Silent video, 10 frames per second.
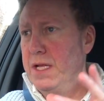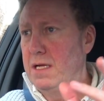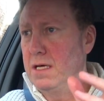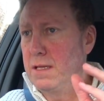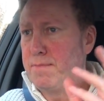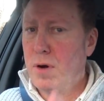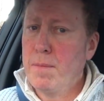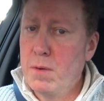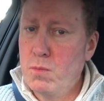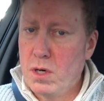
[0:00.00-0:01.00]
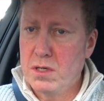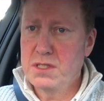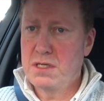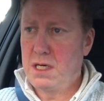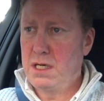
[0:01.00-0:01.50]
The problem
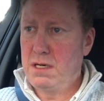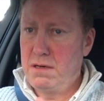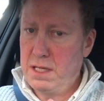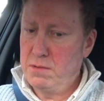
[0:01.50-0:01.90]
was there